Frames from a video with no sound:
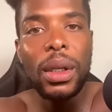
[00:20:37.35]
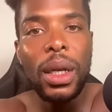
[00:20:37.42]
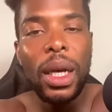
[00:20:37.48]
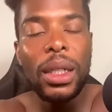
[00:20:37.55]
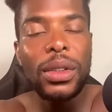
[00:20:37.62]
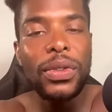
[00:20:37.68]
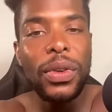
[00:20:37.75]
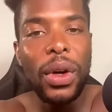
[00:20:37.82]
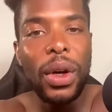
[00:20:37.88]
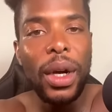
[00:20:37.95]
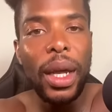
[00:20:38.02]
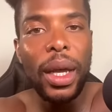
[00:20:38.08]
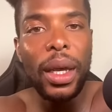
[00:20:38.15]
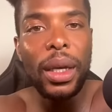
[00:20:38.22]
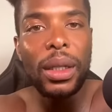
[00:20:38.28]
as far
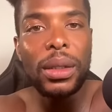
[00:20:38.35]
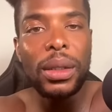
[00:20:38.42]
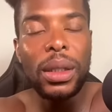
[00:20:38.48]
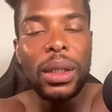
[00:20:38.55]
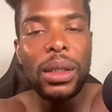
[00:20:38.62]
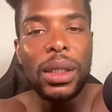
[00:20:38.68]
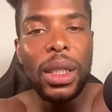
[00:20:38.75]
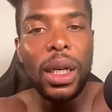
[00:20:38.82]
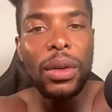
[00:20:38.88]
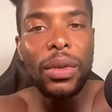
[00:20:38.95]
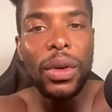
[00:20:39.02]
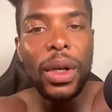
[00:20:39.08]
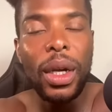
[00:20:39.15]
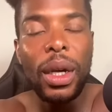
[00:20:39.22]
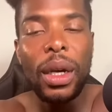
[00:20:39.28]
as the
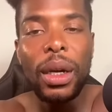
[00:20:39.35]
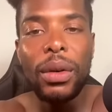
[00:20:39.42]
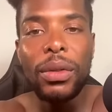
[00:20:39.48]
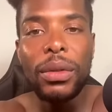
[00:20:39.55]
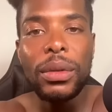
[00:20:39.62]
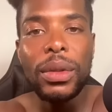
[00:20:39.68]
discovery of